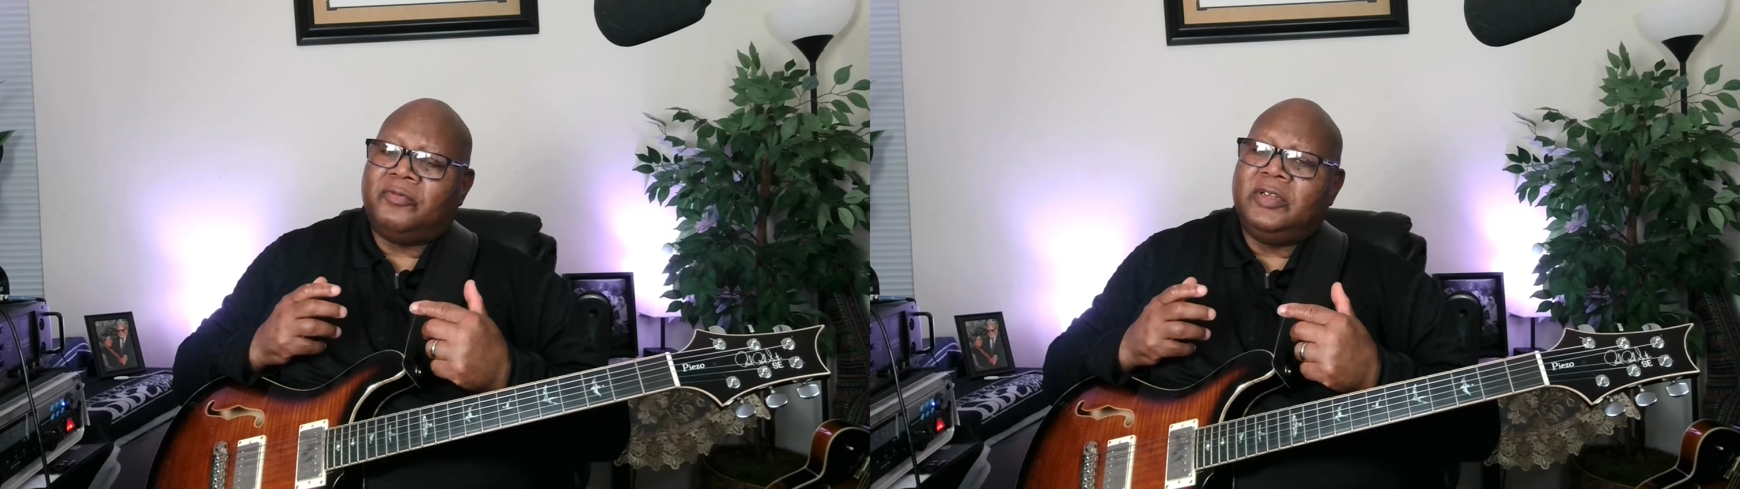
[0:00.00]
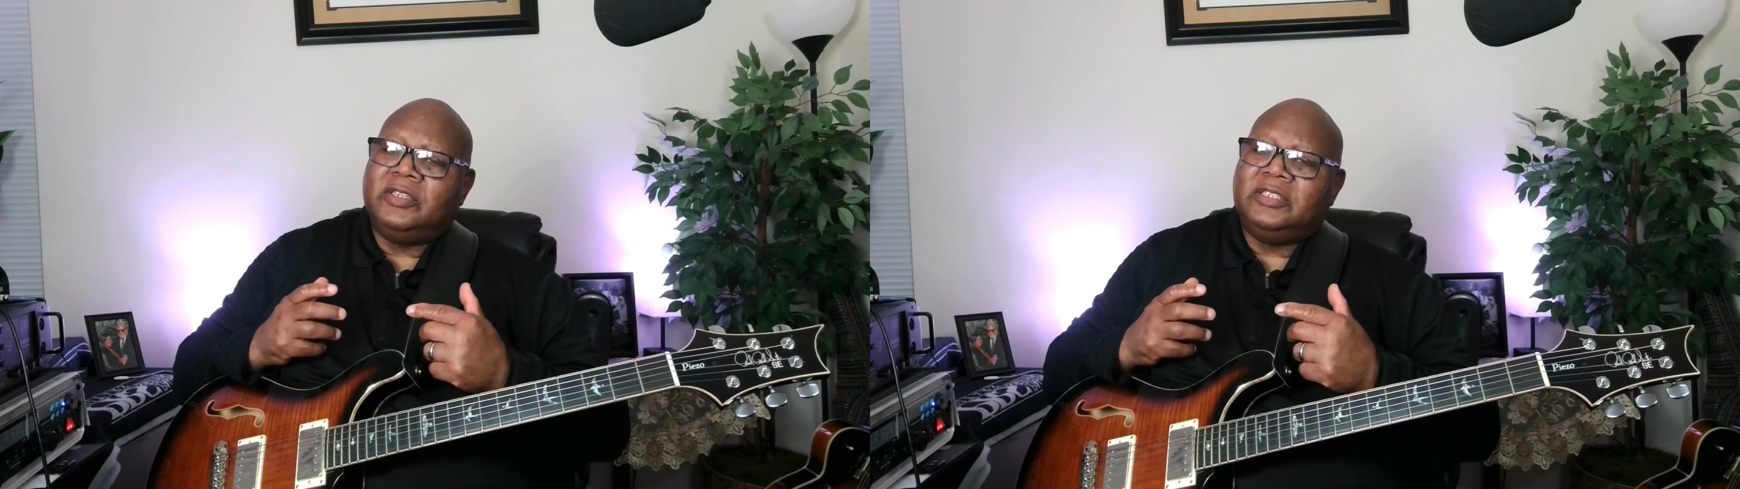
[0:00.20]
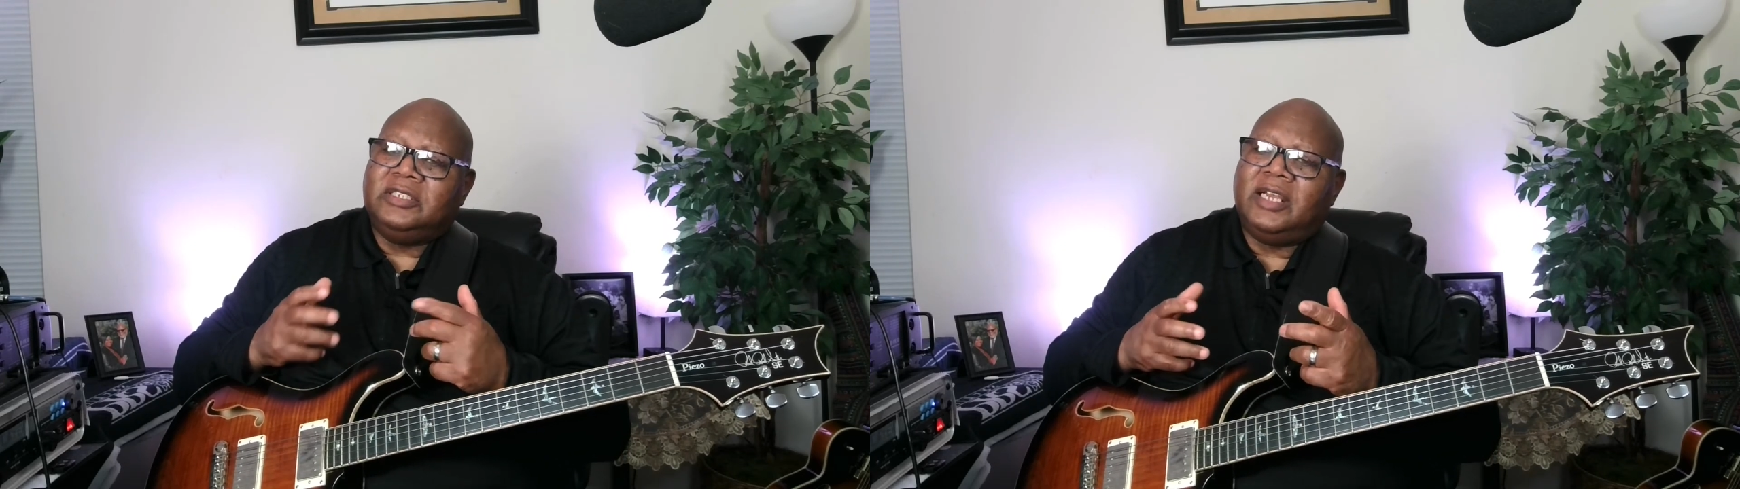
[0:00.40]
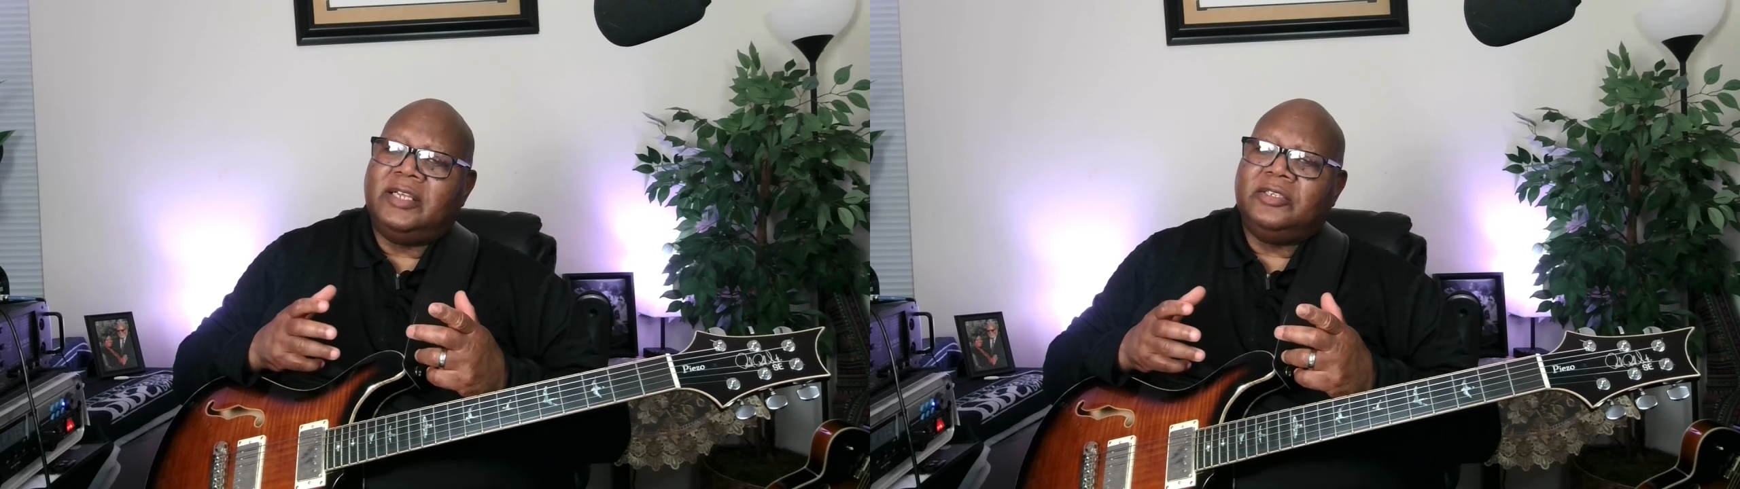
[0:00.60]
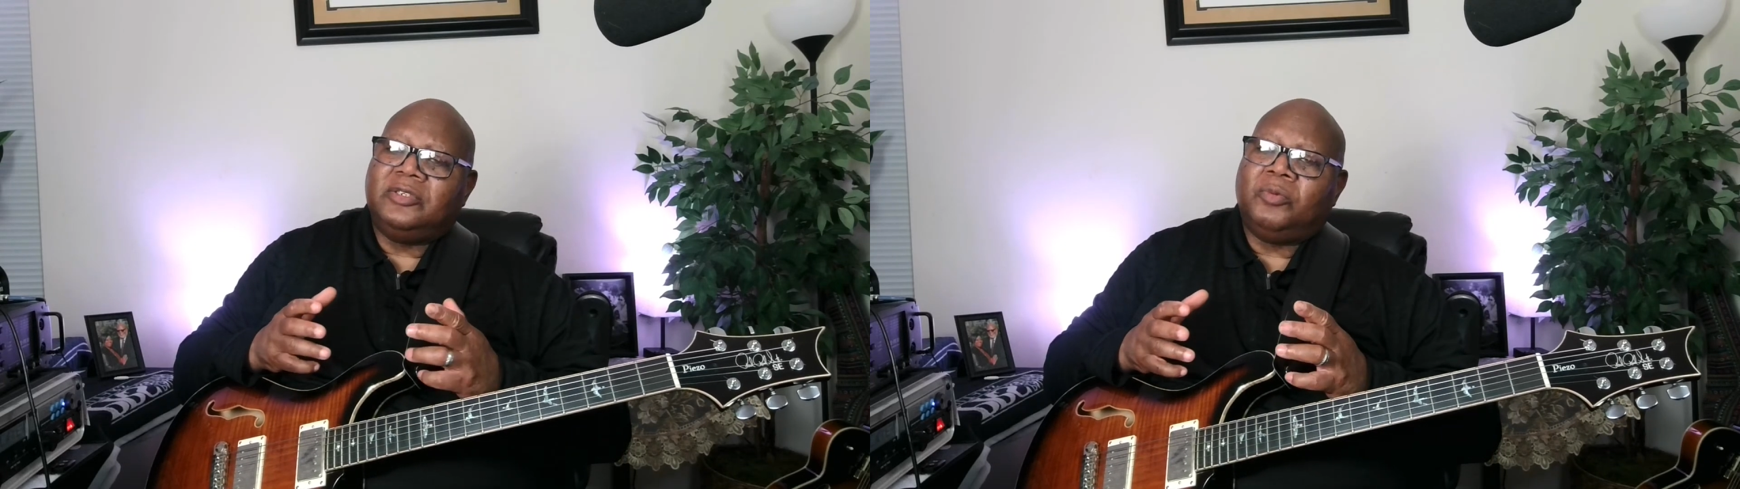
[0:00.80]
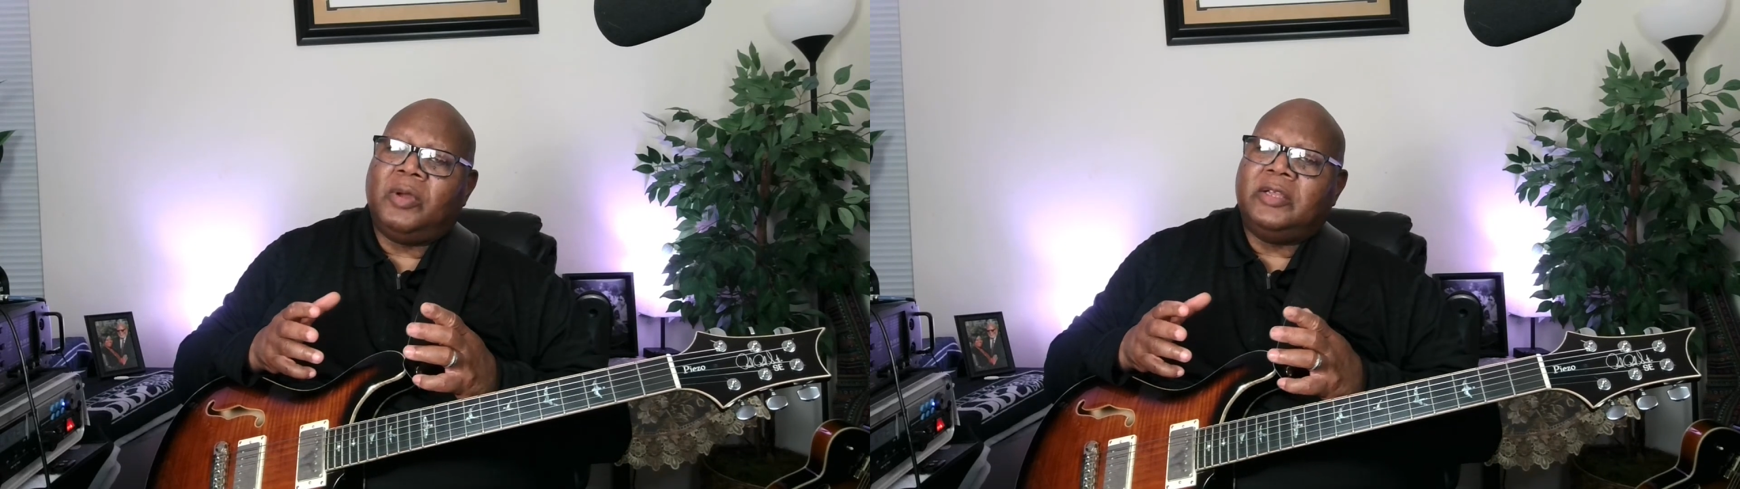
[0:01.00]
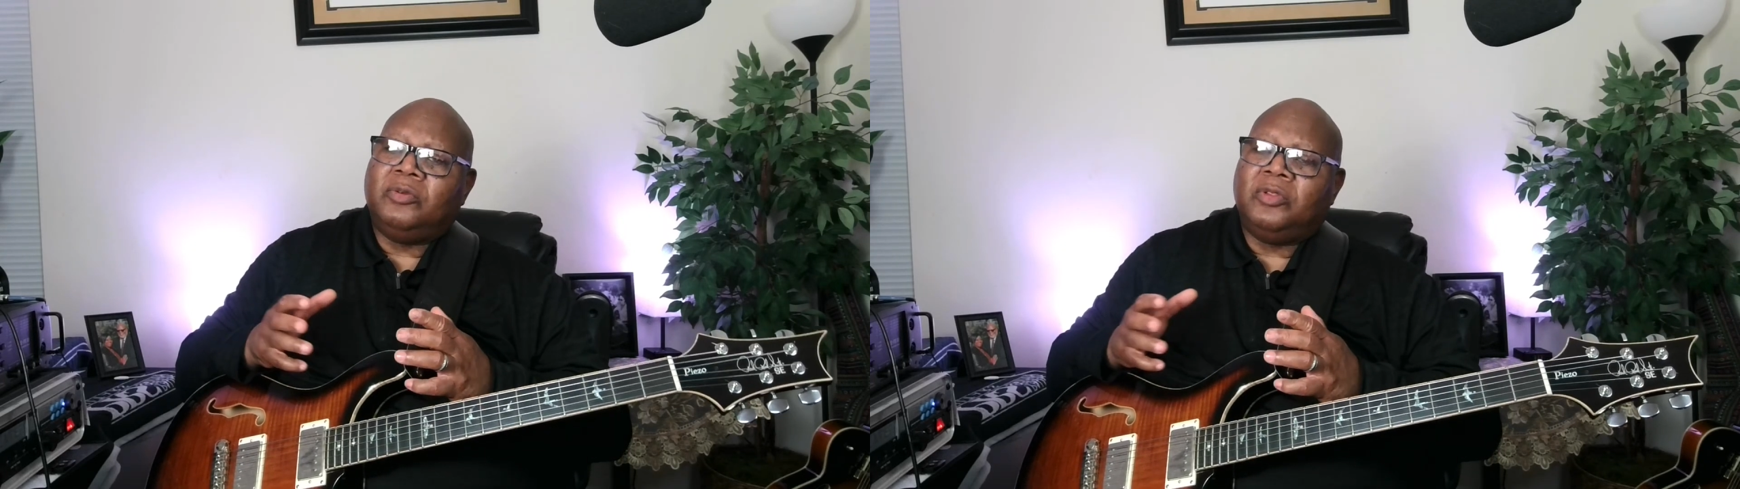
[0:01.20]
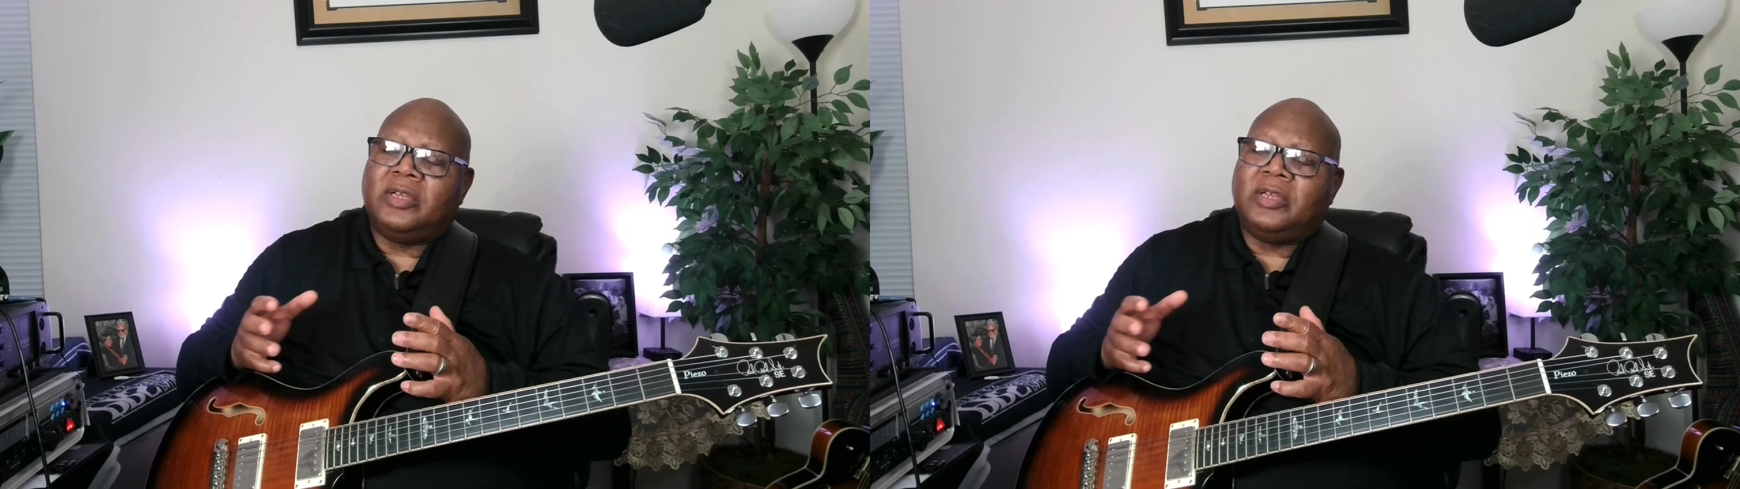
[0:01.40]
really change the way you